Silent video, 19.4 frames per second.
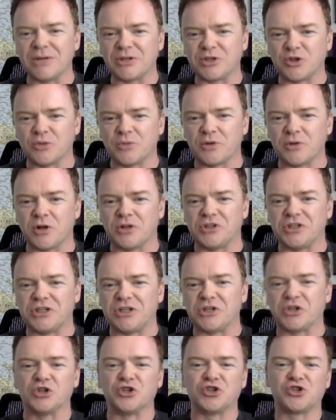terminology
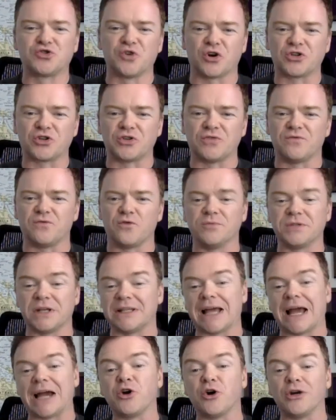and construction forms
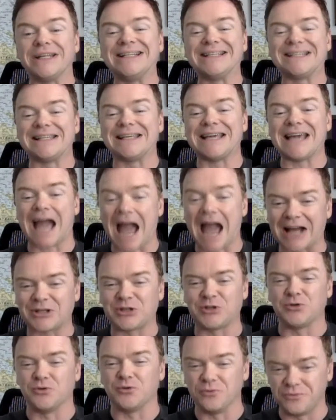and got into the
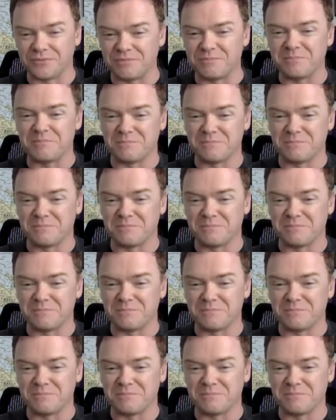actual